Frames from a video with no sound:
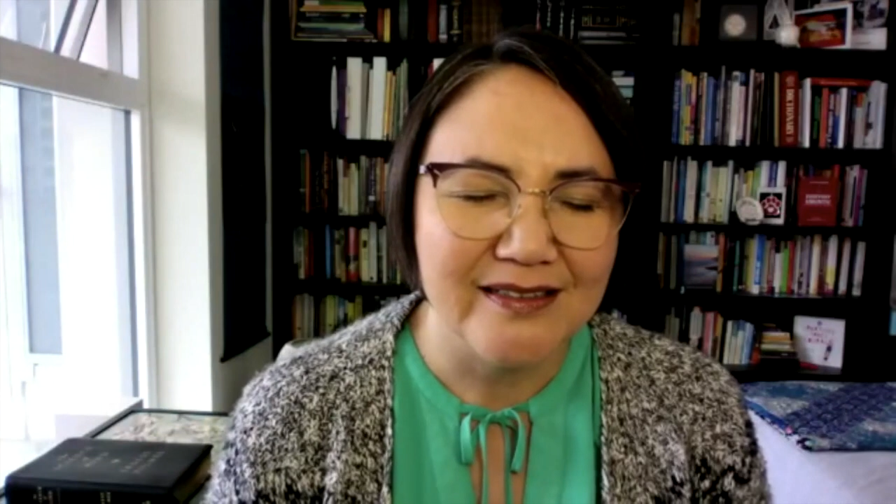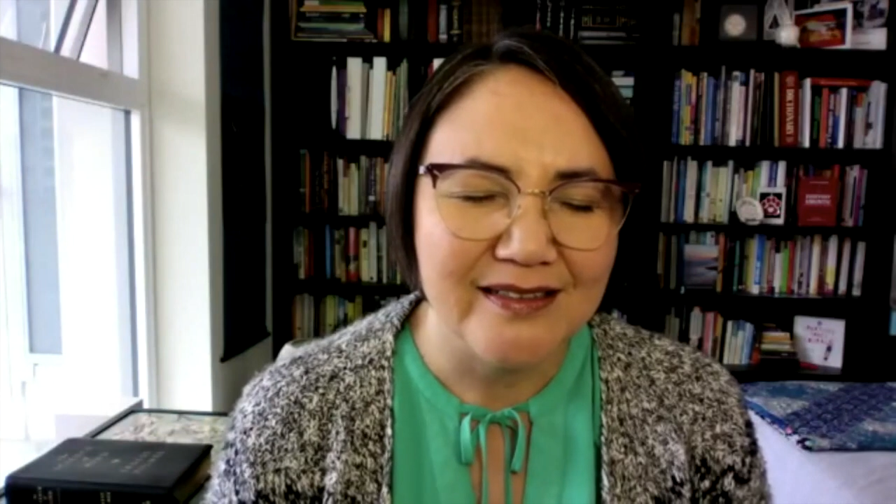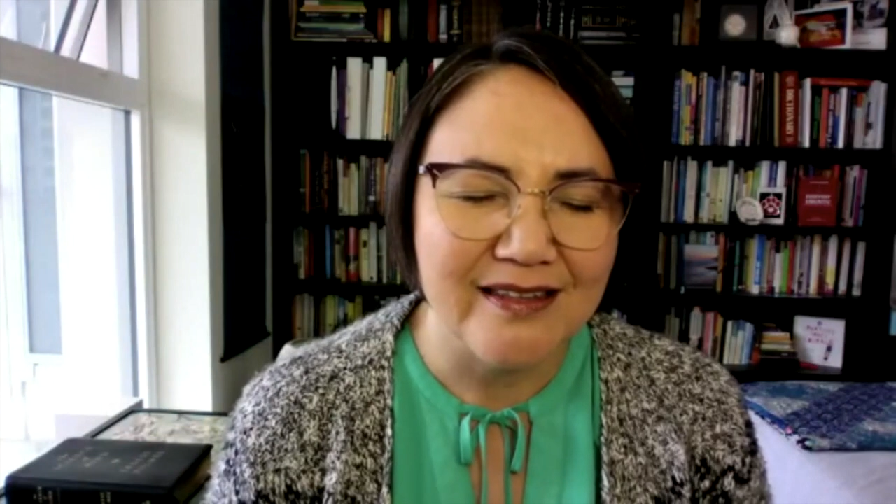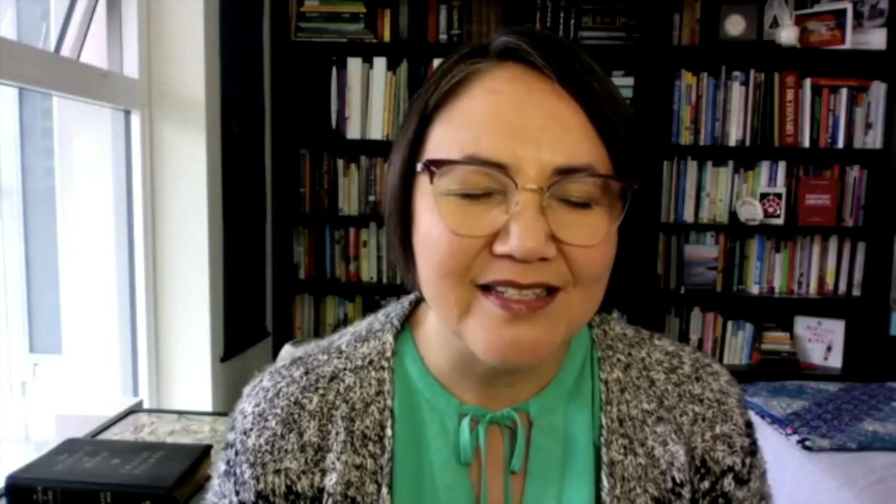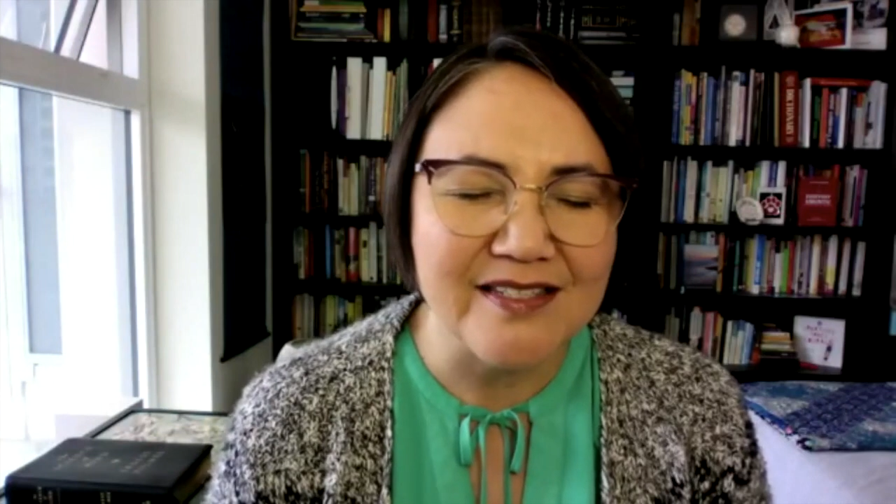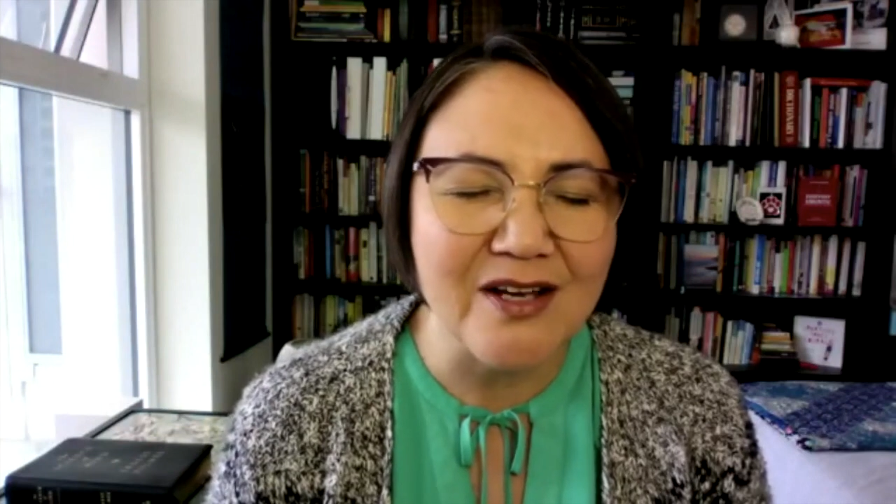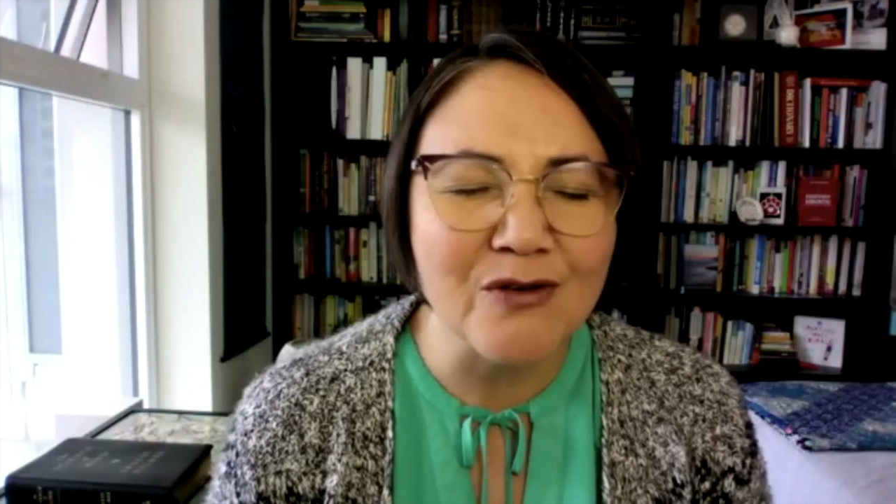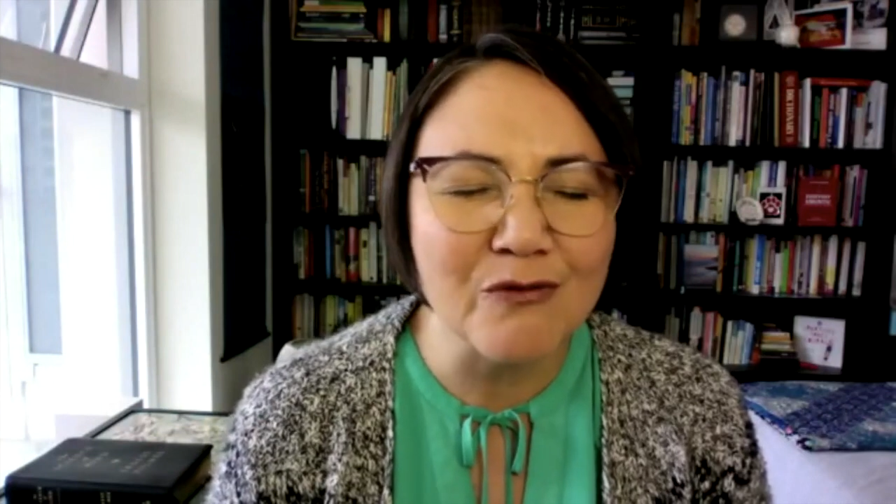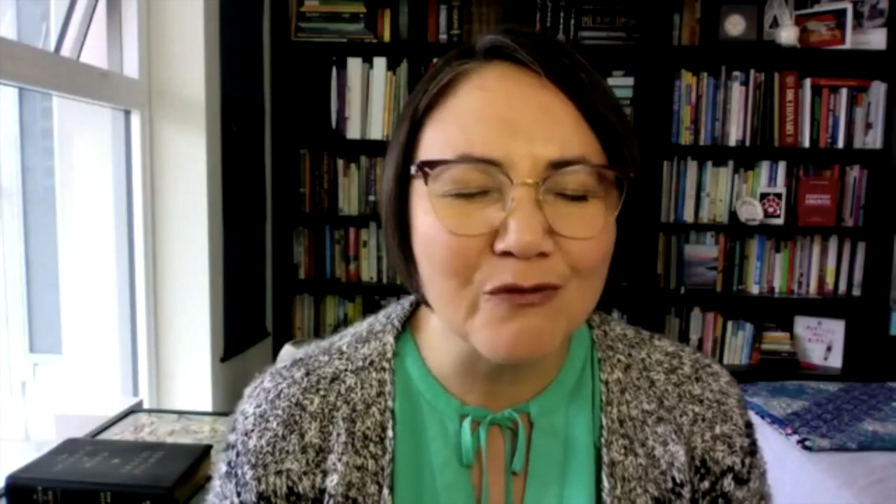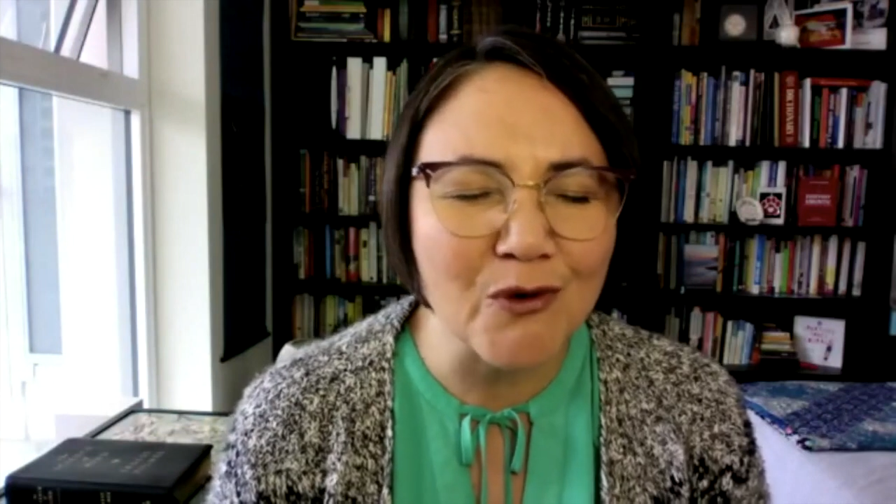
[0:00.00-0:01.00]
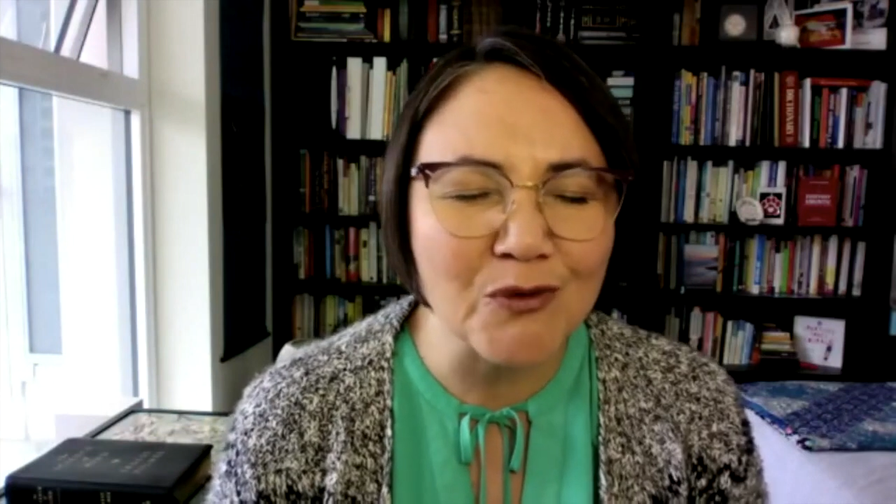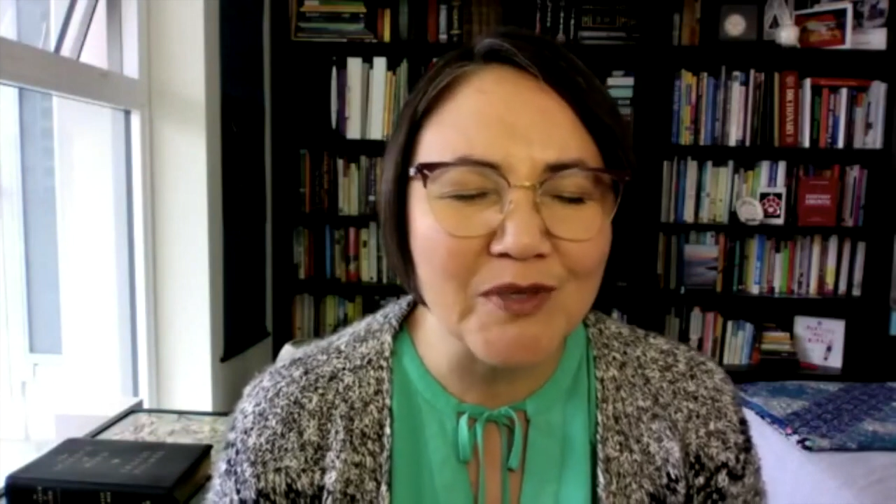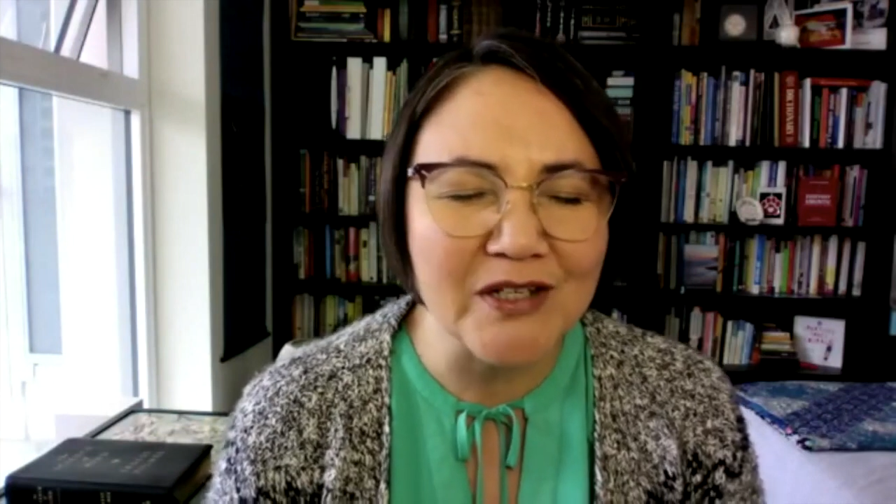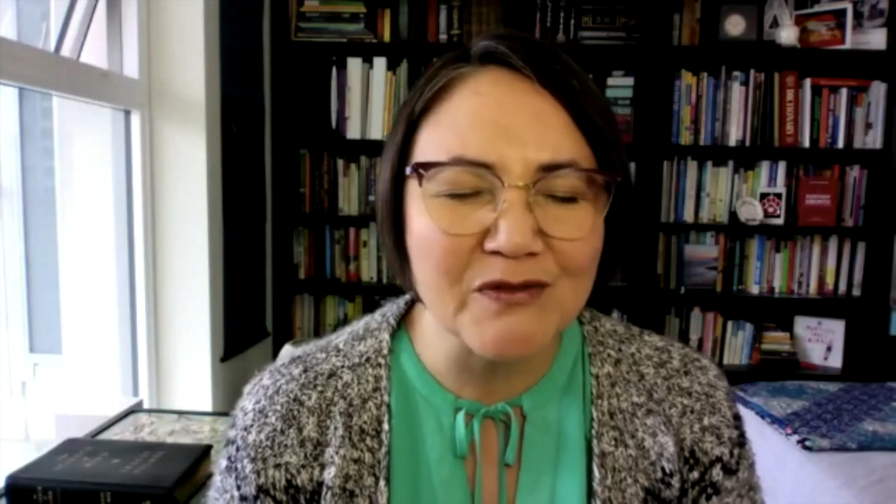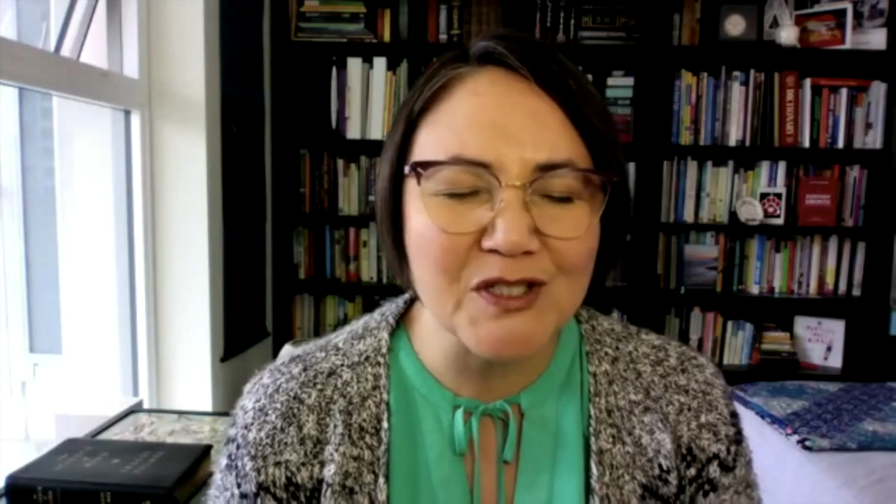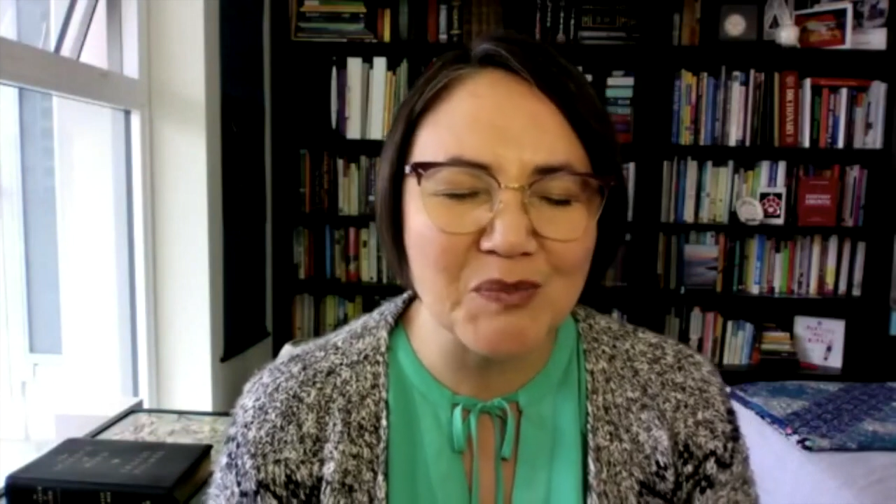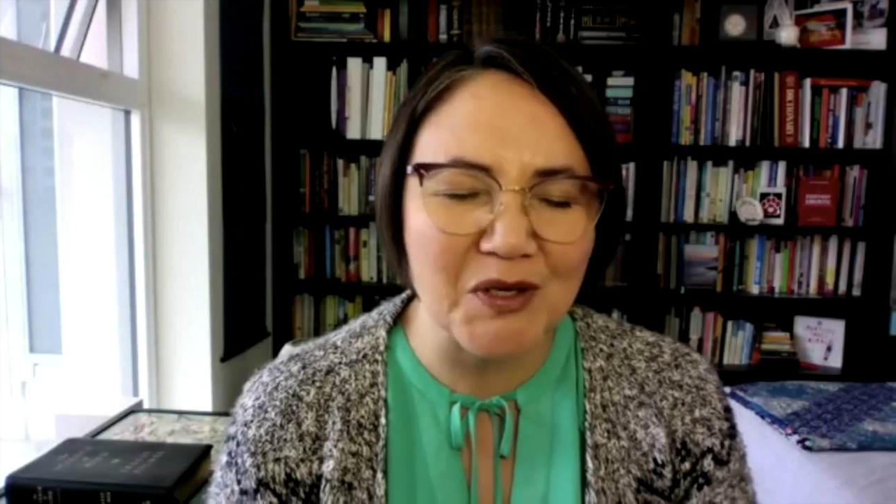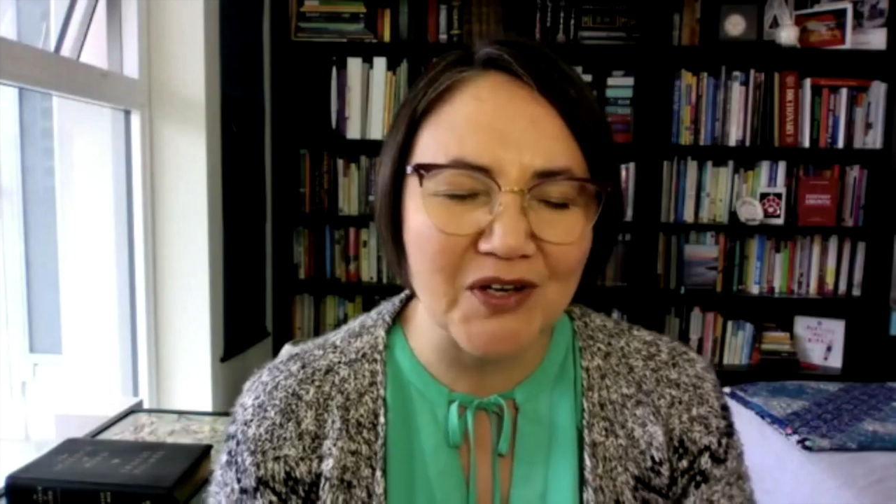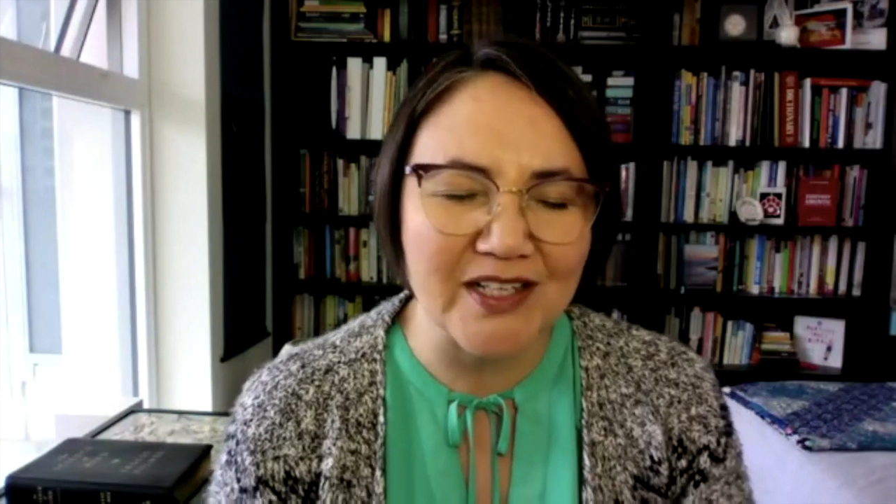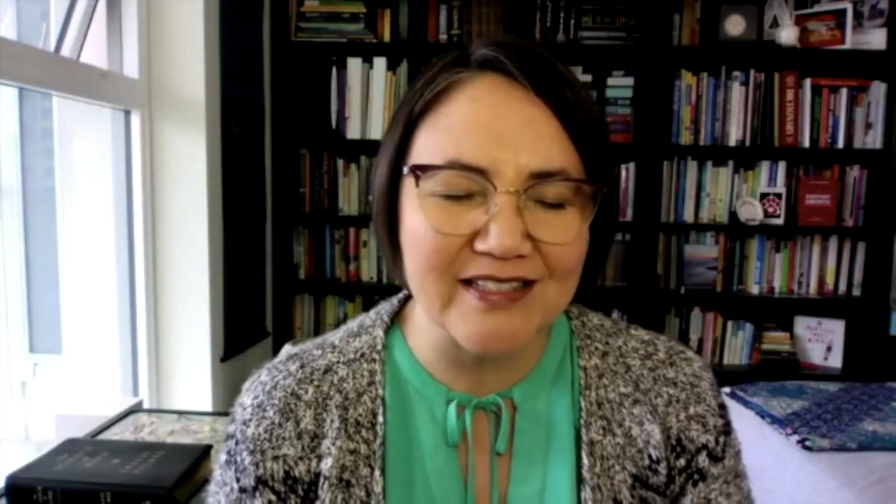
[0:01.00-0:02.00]
this unfoldment of
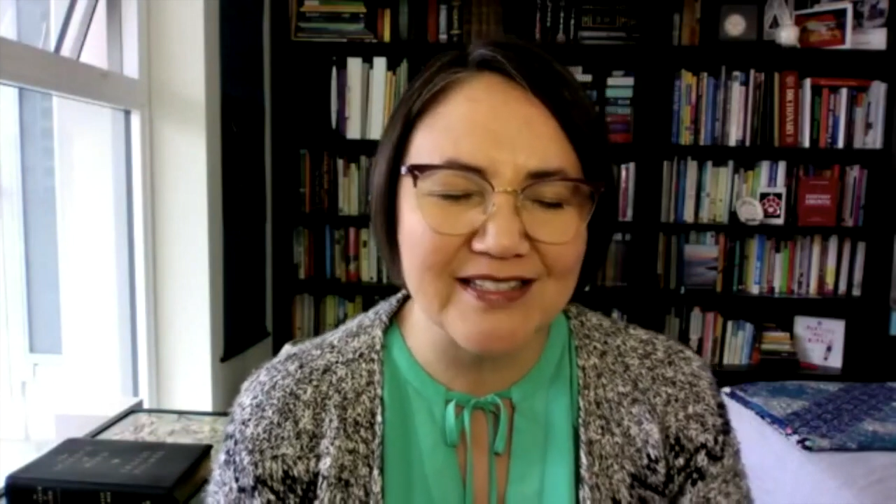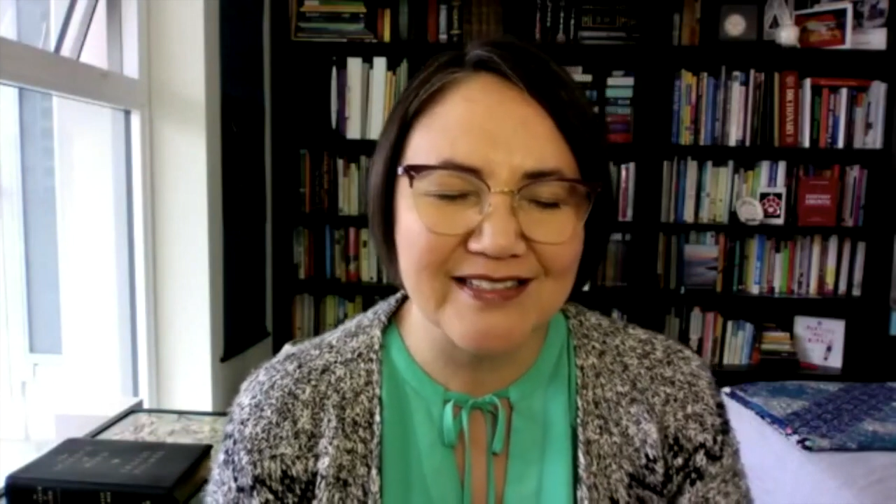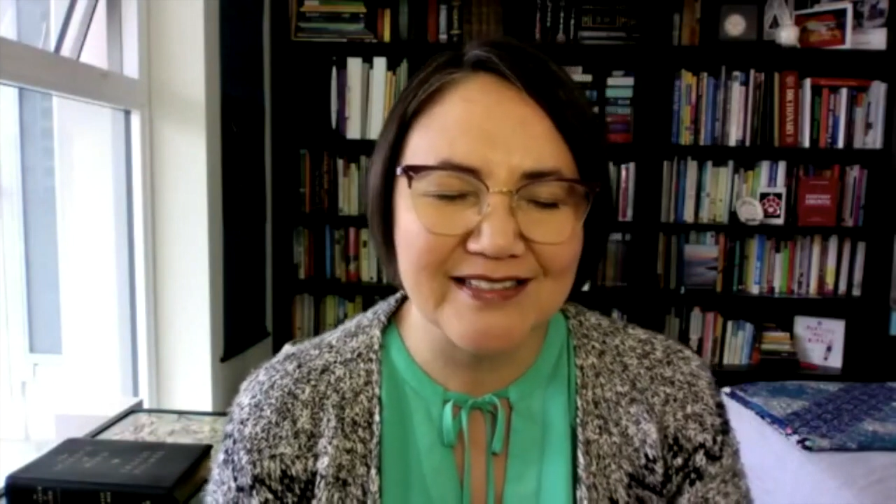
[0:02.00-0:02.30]
spirit